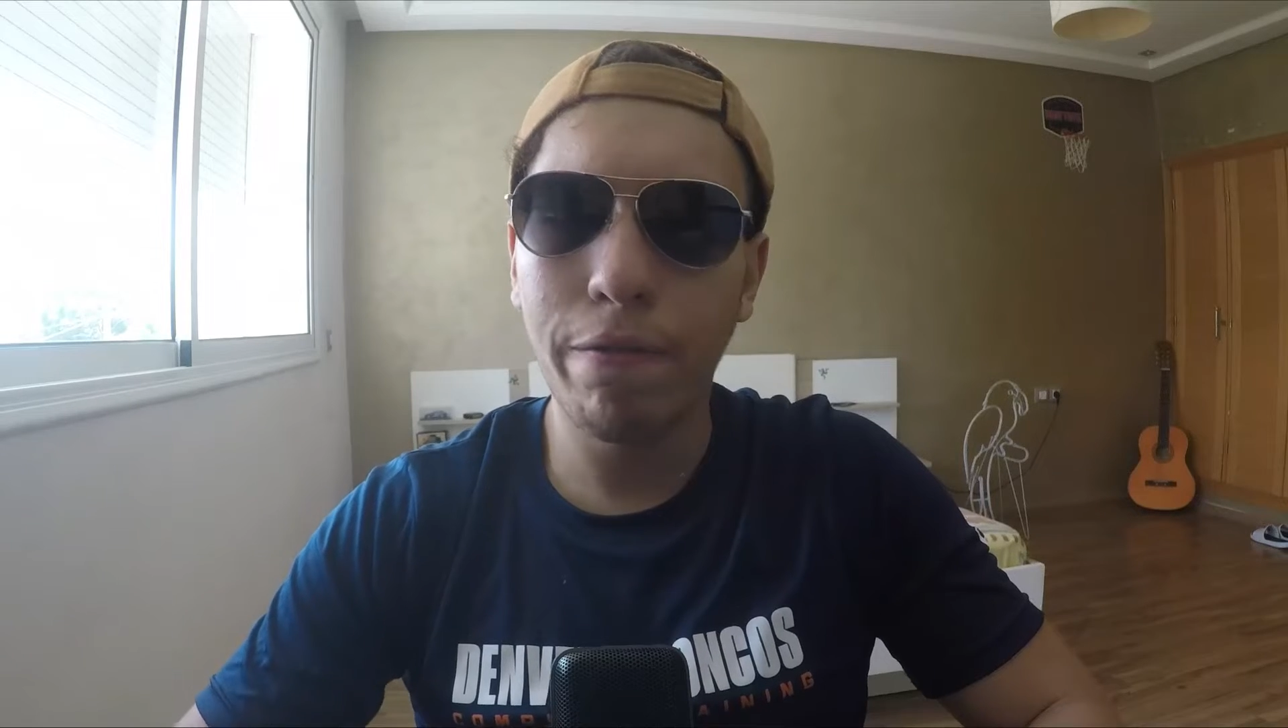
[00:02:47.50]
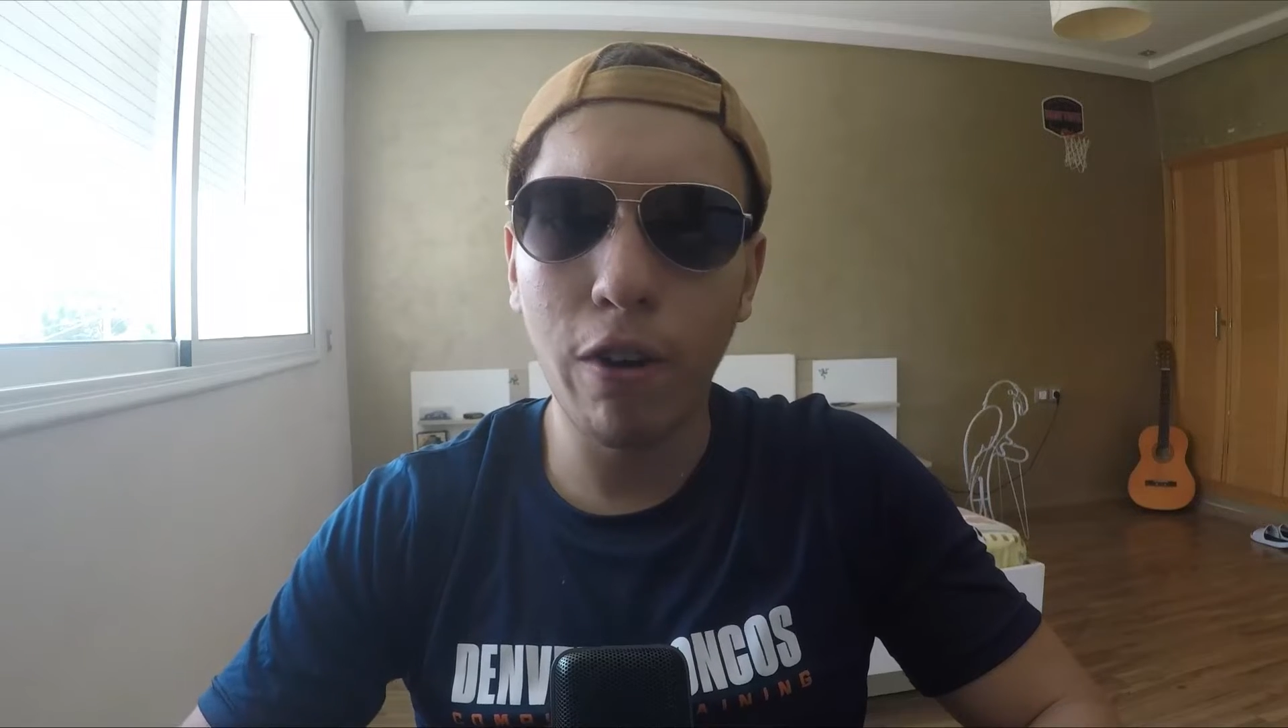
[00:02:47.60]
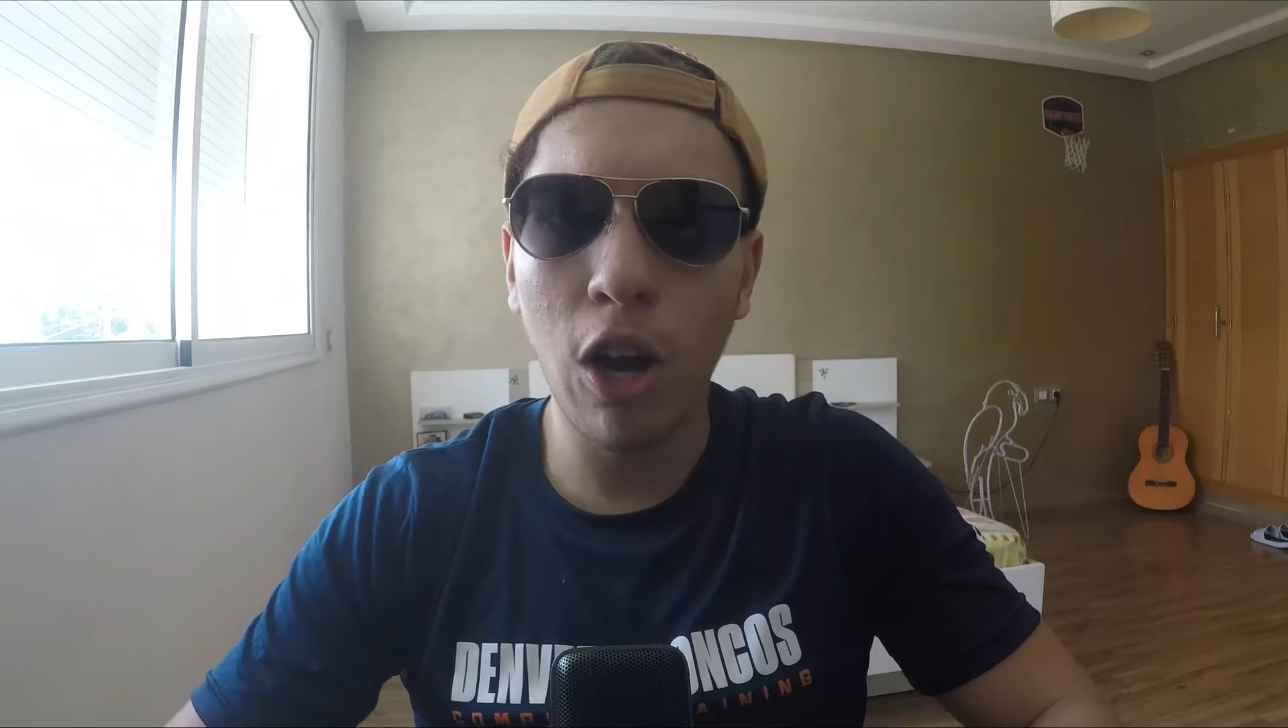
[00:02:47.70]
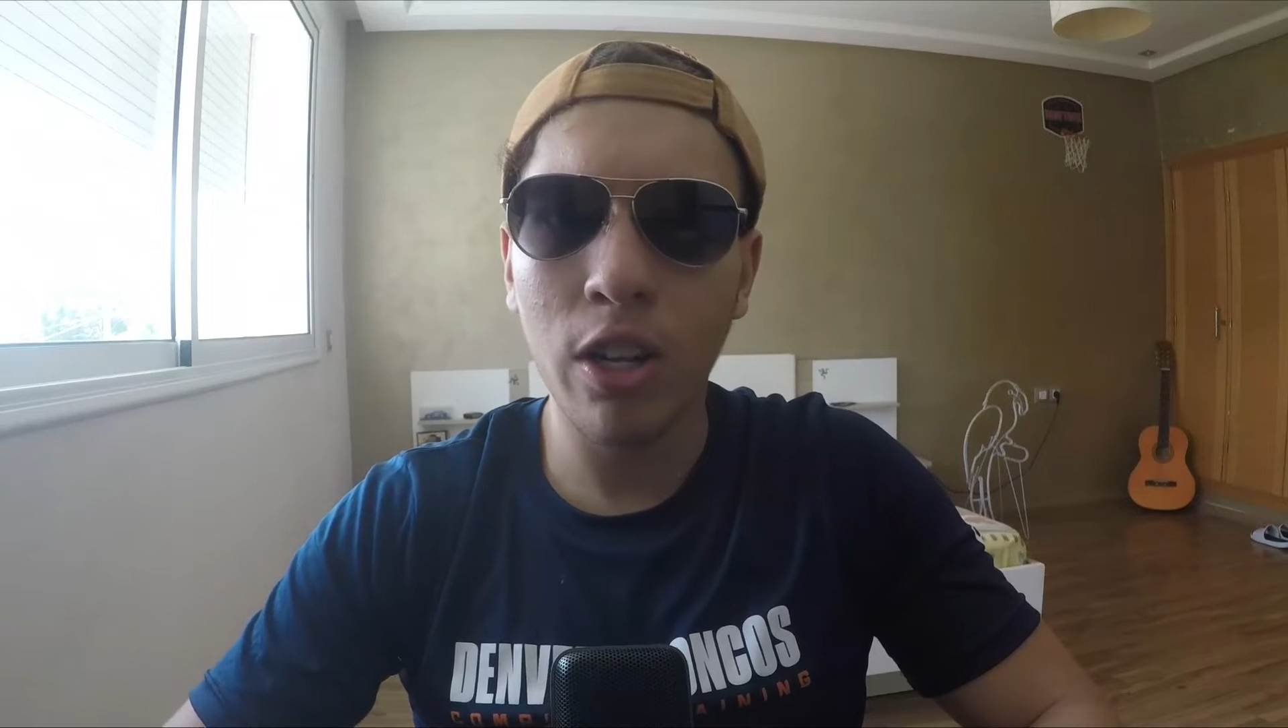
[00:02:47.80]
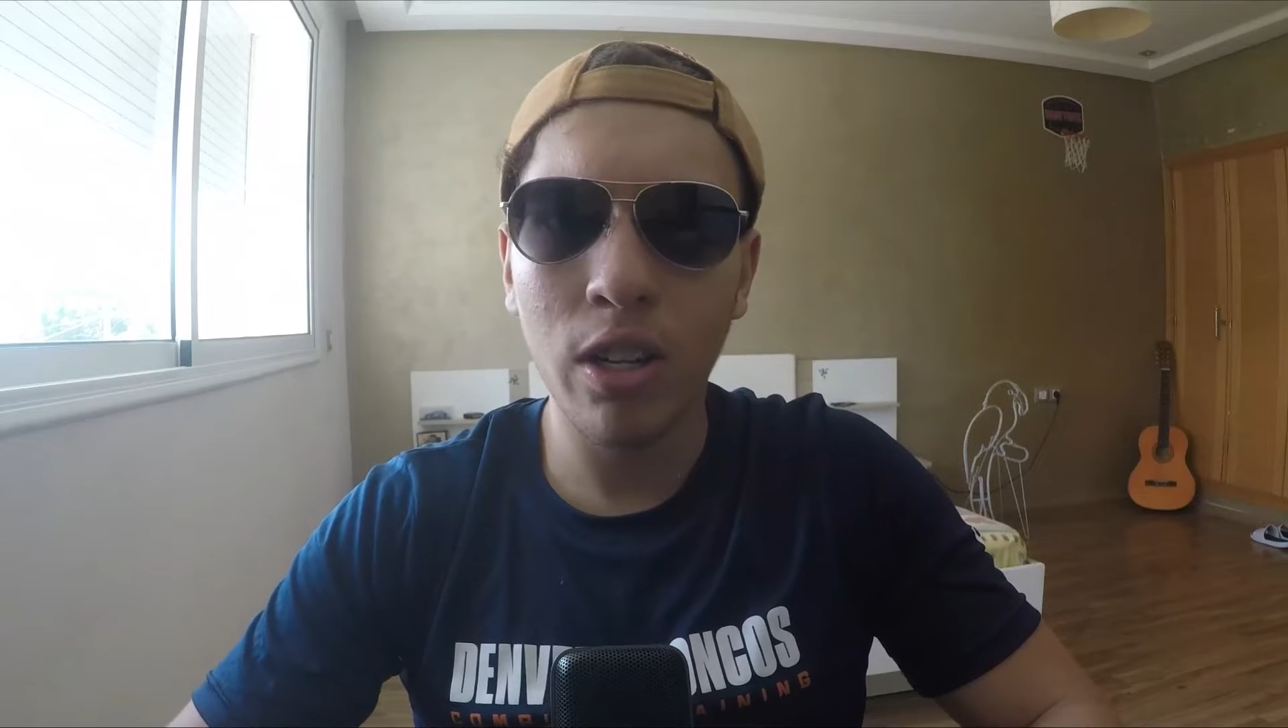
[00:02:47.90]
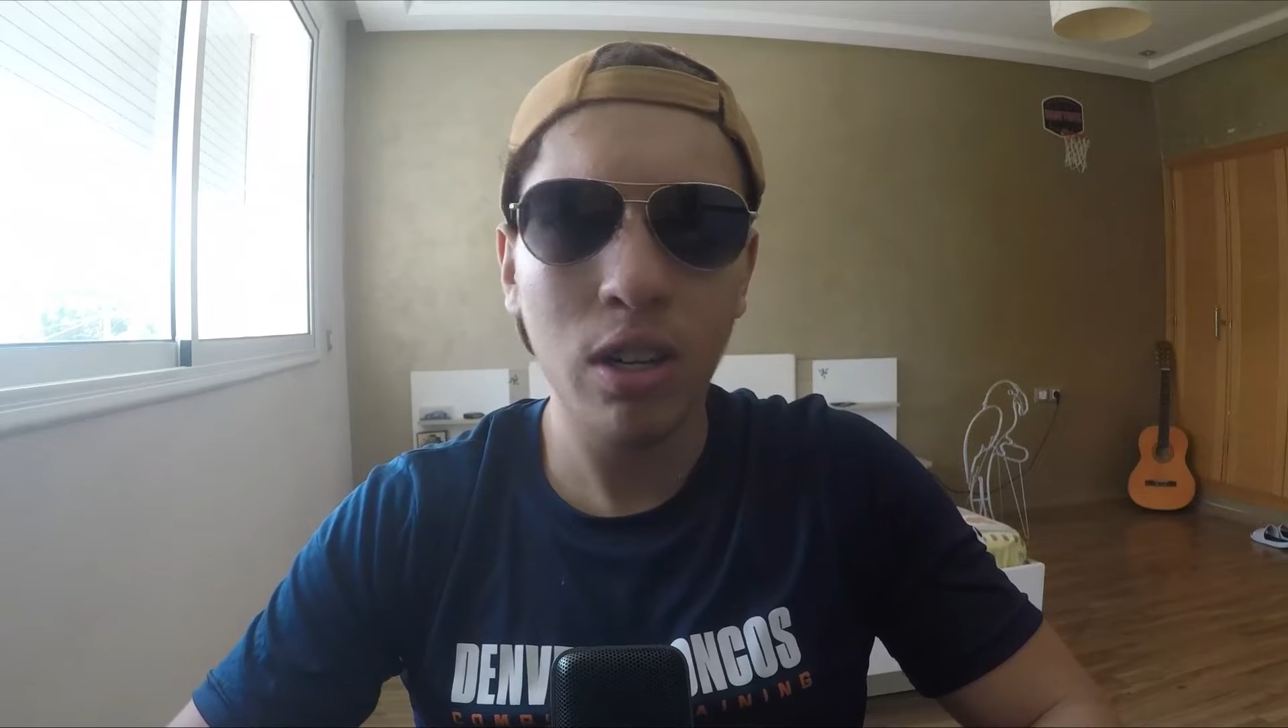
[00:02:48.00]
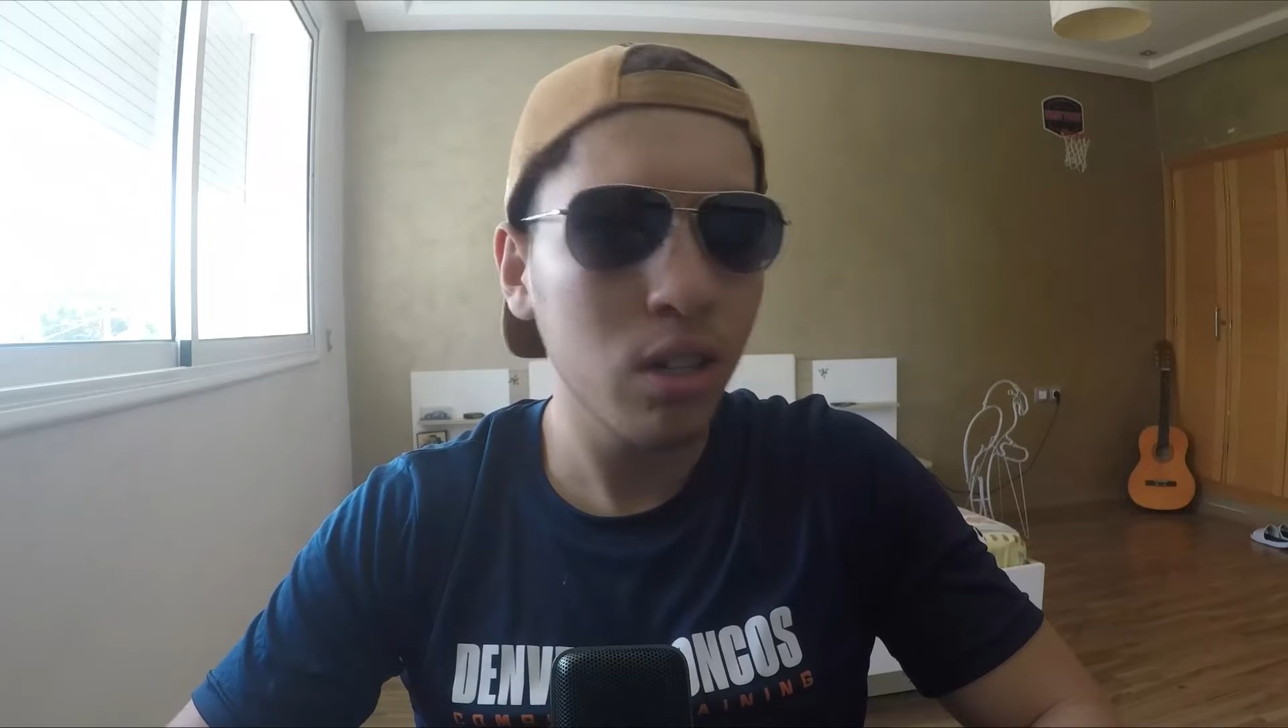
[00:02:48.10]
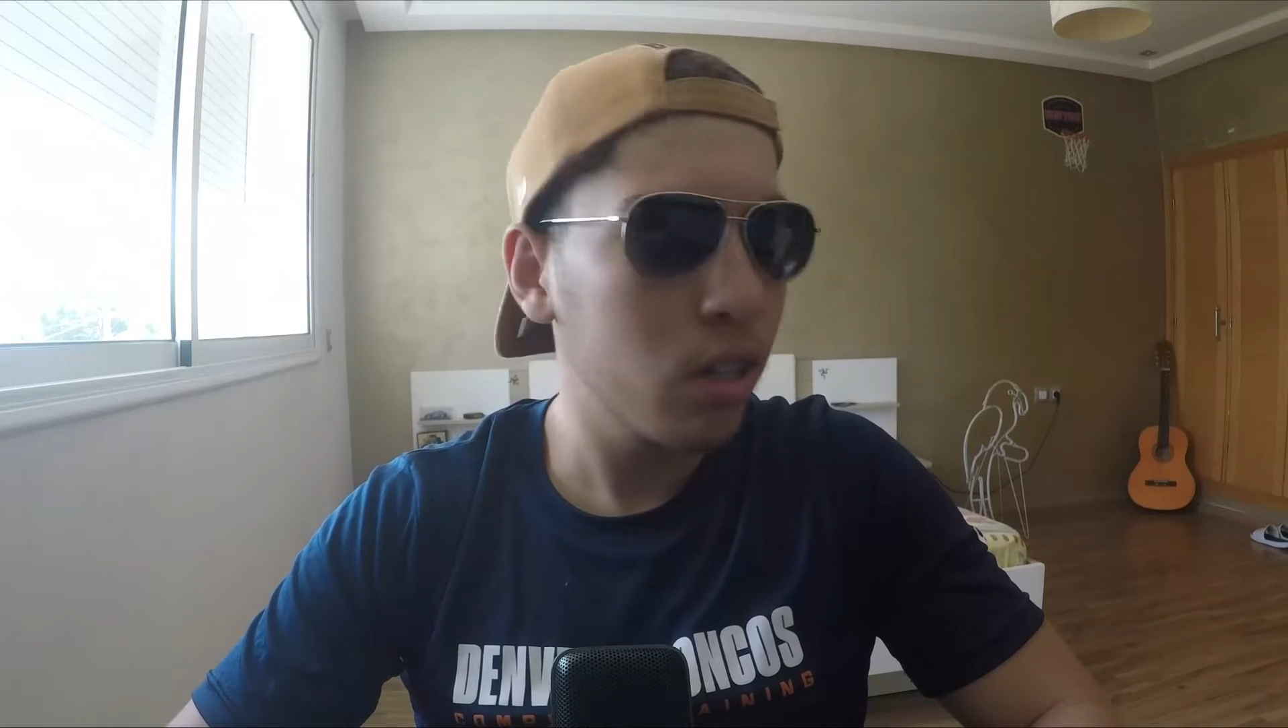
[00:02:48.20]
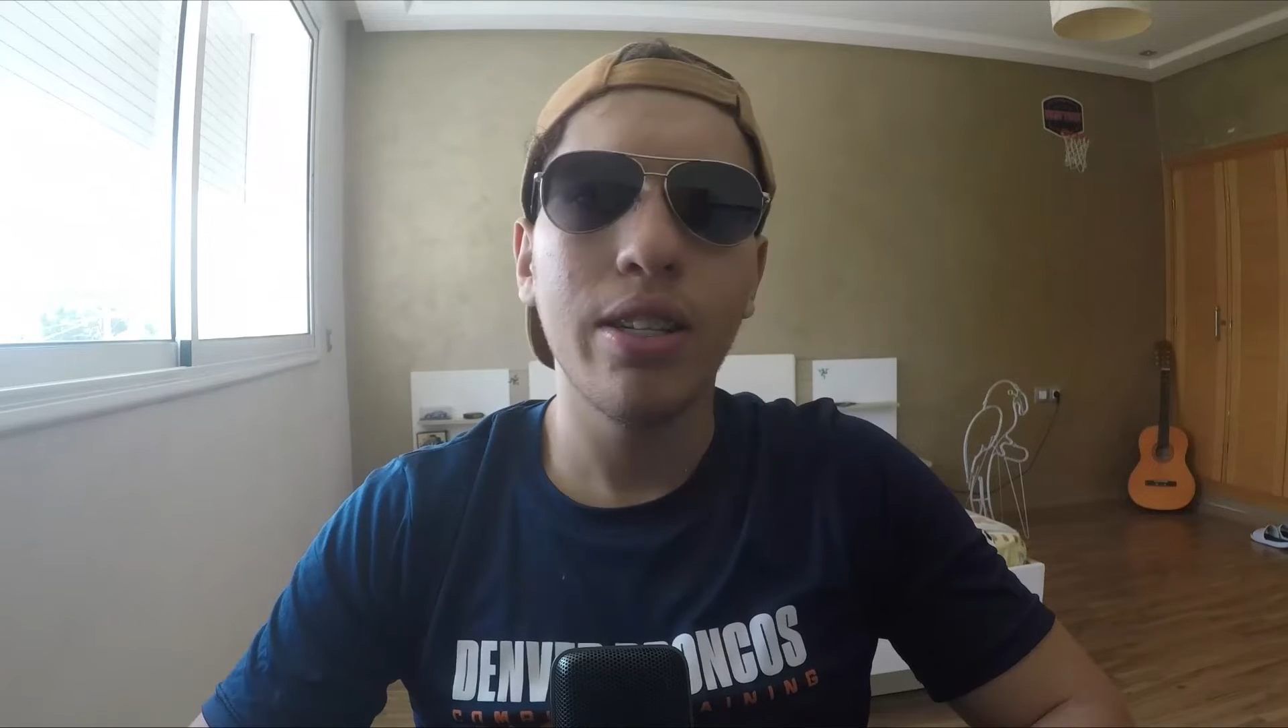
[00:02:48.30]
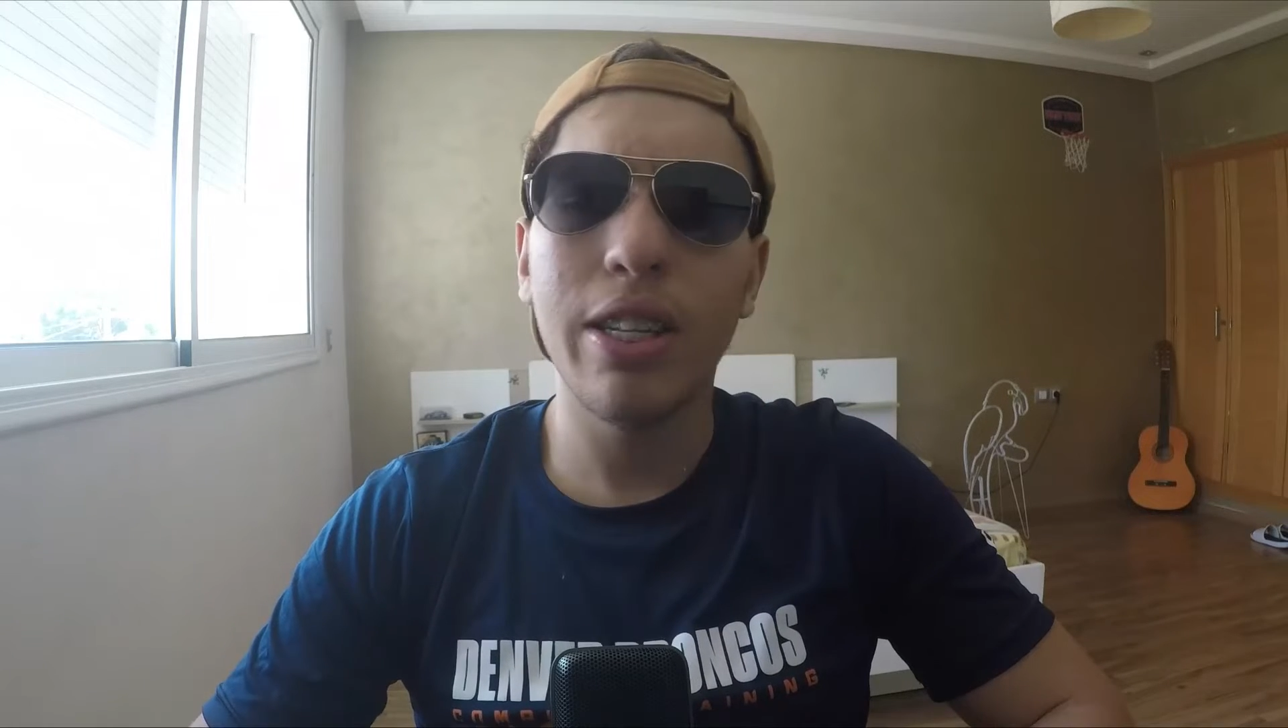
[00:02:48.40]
fun.